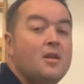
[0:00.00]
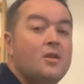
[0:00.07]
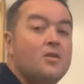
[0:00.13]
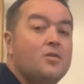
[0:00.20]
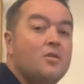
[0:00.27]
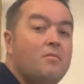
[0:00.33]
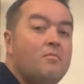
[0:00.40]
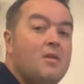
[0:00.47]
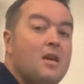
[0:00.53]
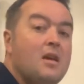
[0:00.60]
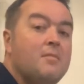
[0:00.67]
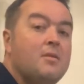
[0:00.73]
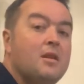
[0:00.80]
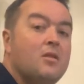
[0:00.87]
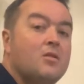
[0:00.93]
So
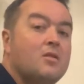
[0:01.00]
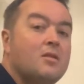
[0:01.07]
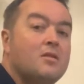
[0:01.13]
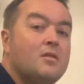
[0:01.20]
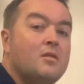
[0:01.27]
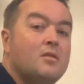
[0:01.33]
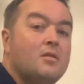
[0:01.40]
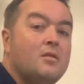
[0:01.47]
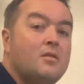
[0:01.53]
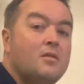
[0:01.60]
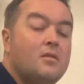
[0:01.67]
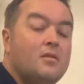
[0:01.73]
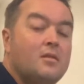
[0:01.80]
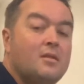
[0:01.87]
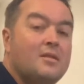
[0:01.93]
maybe look to
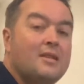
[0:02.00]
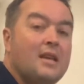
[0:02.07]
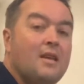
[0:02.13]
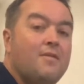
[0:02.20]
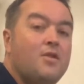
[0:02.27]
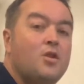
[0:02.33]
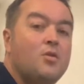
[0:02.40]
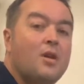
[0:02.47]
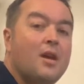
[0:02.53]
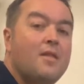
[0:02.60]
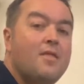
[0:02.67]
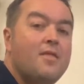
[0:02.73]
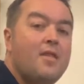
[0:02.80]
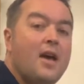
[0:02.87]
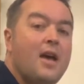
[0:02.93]
see if you
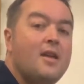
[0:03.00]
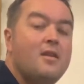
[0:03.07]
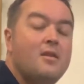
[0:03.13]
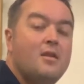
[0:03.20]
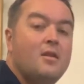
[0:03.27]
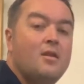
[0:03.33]
can then